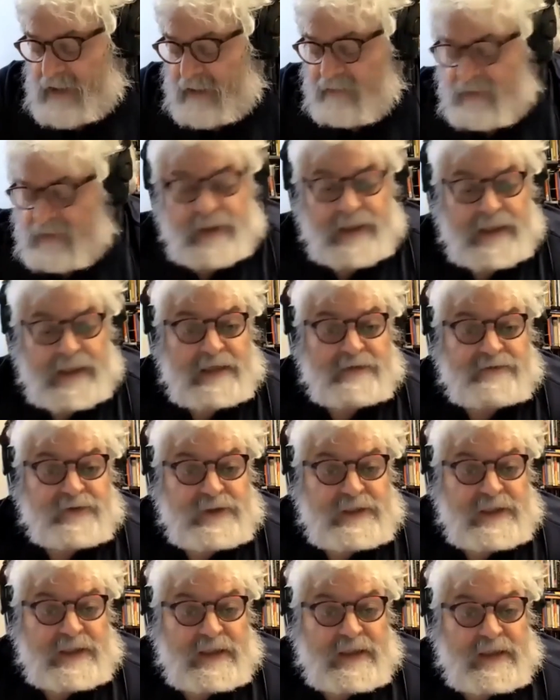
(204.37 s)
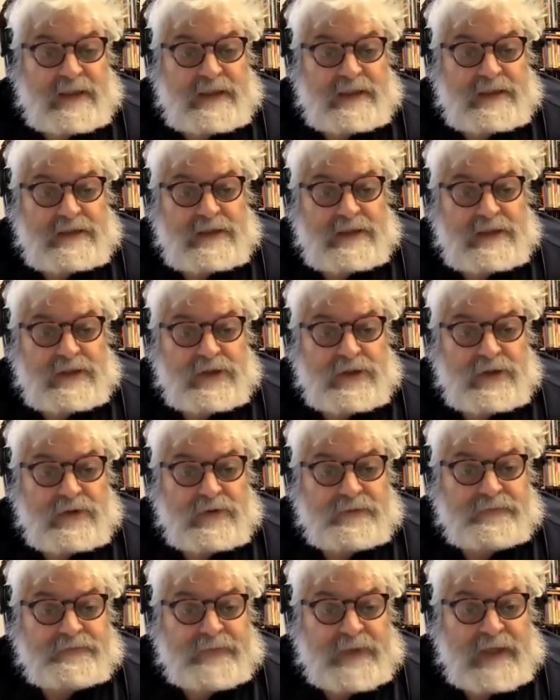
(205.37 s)
would be an interesting thing to
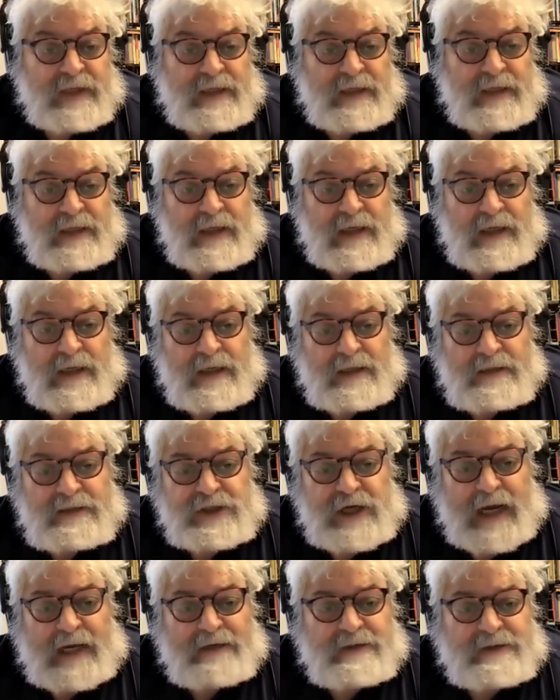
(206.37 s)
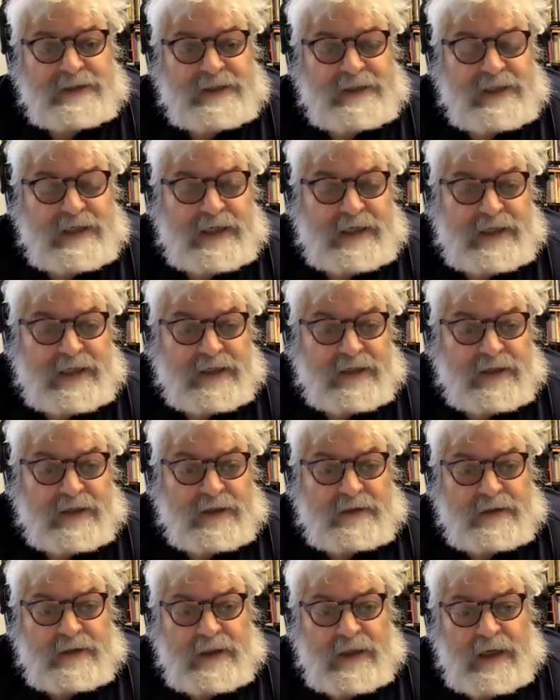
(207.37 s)
do. Giles
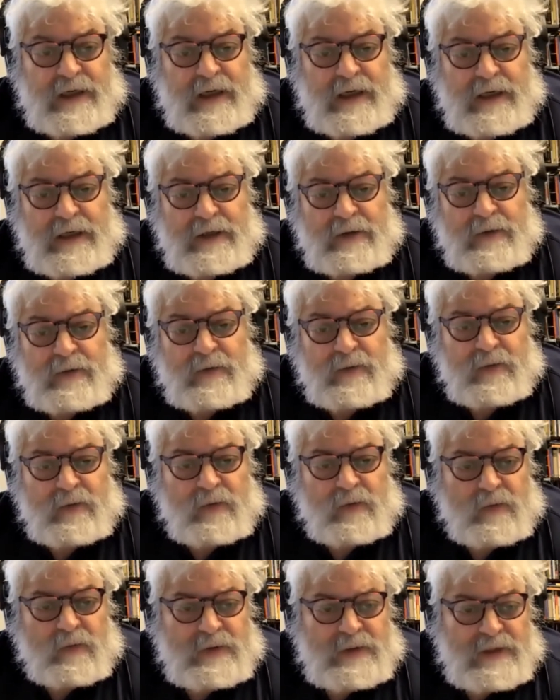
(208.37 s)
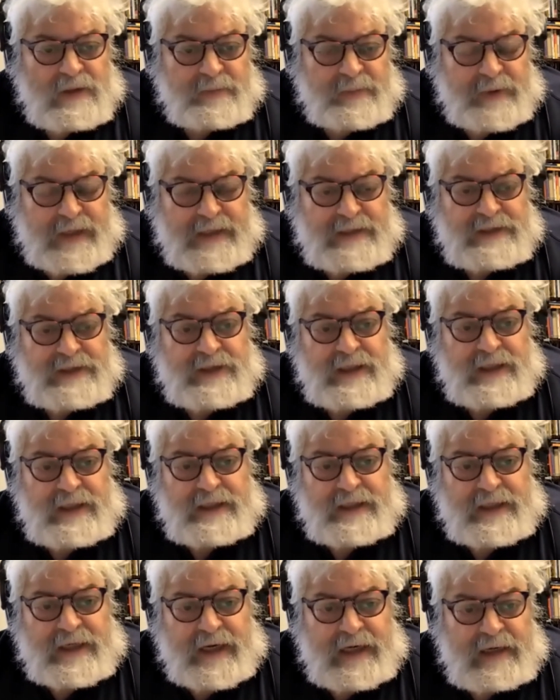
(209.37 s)
Slinger did a PhD
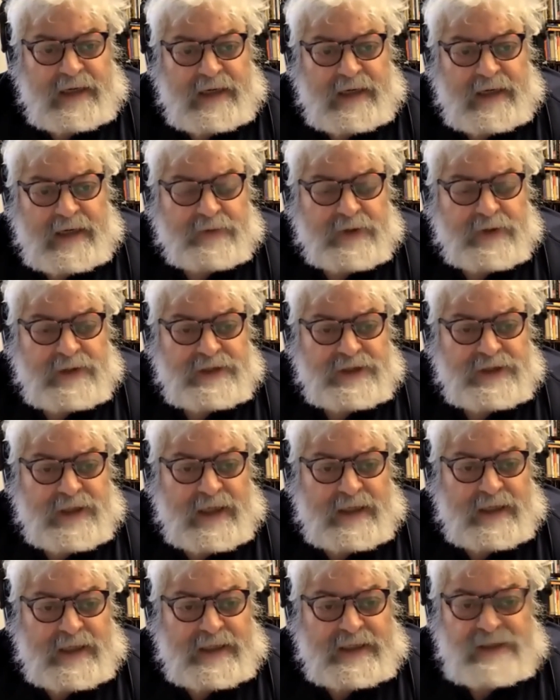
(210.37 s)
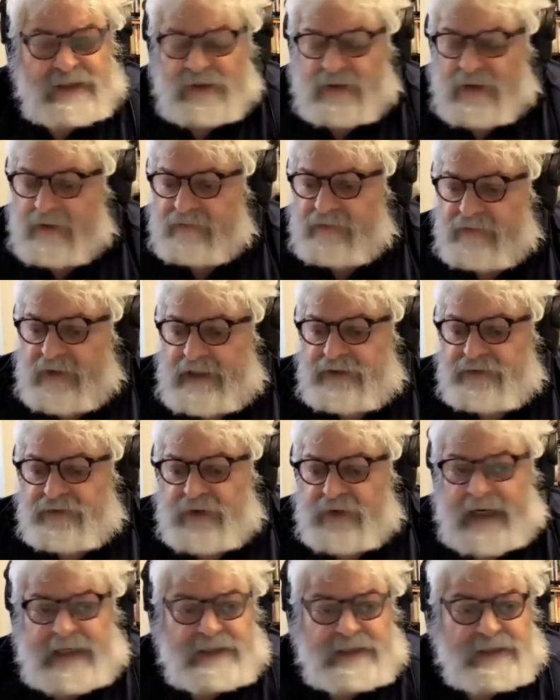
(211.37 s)
at Cambridge, and he sort of
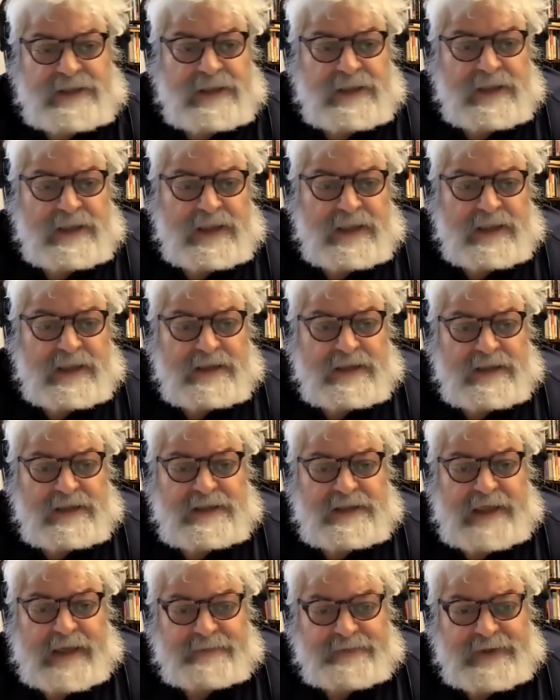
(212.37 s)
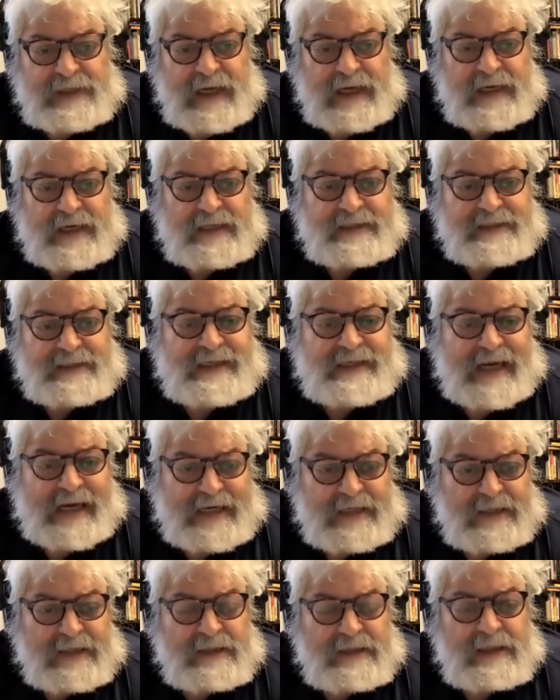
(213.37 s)
retraced the steps I had
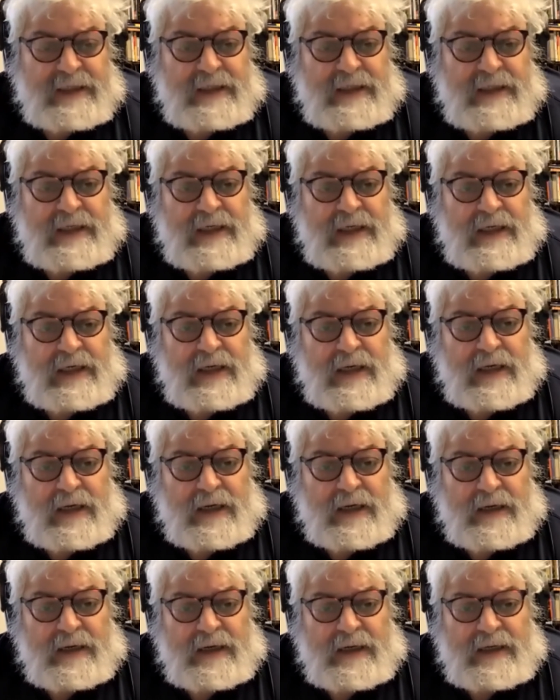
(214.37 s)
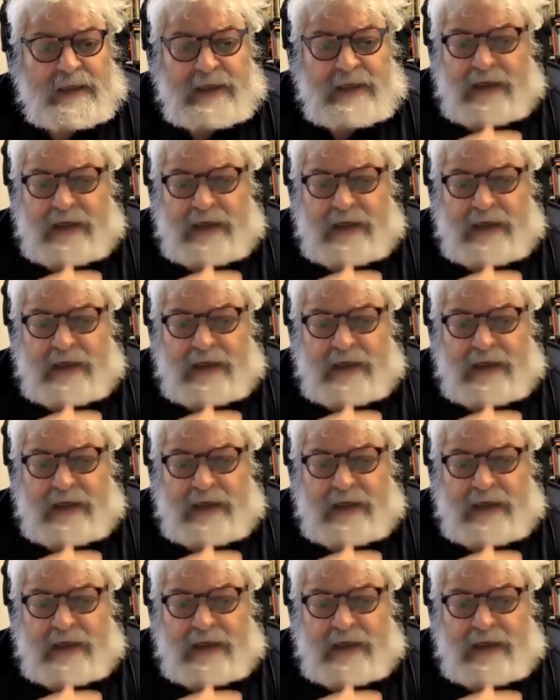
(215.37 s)
taken, and in a